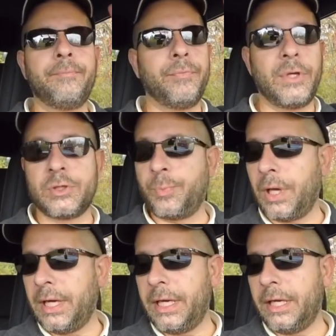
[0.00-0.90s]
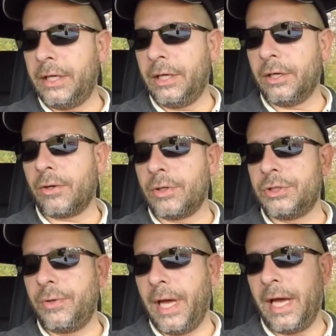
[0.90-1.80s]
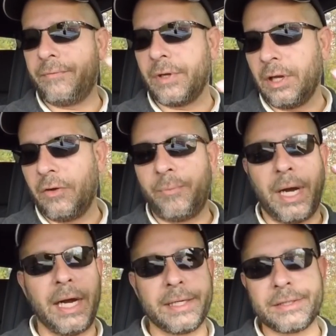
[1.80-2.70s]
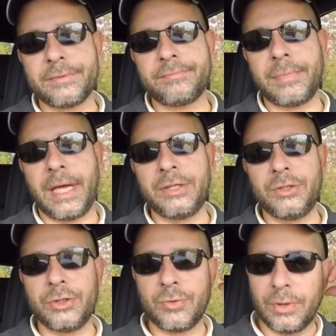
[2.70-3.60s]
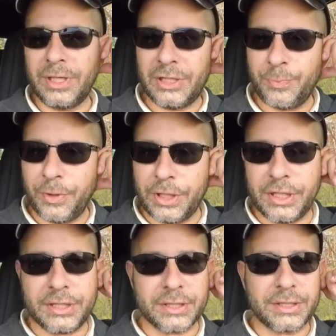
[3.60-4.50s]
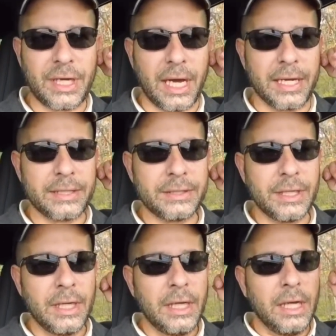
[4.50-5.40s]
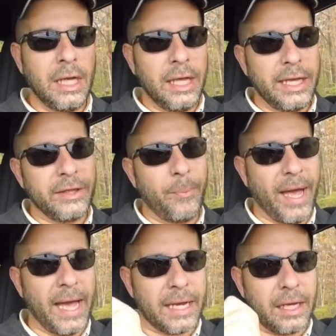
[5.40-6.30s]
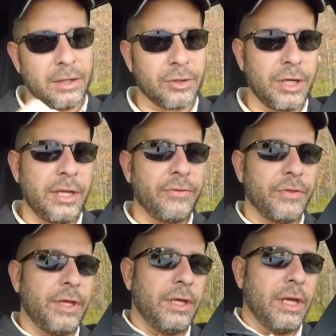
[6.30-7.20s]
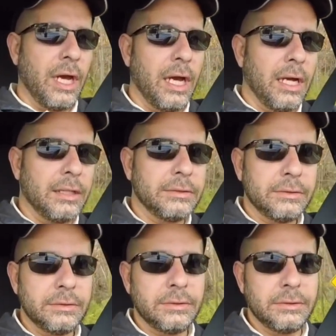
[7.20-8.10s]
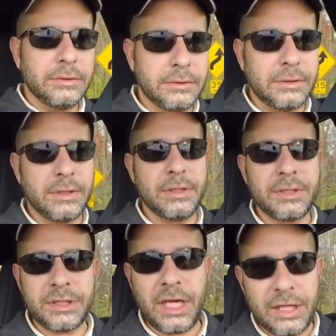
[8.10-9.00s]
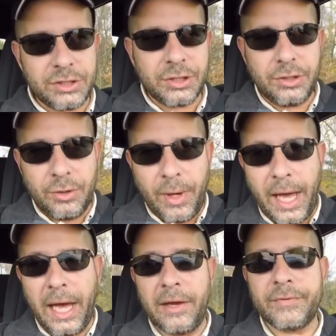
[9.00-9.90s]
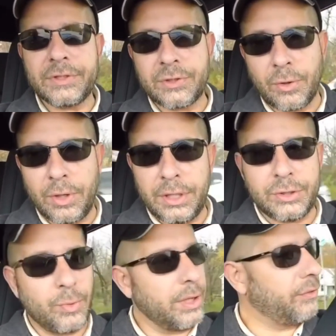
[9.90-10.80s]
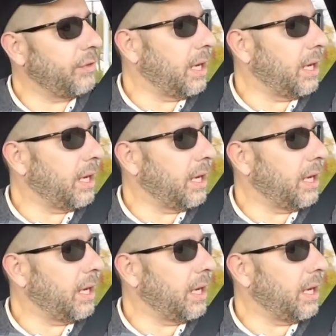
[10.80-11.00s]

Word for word: there's plenty in here. Of course, you have the glove box as usual, and it's pretty decent size. In the back, underneath the seats, you have storage with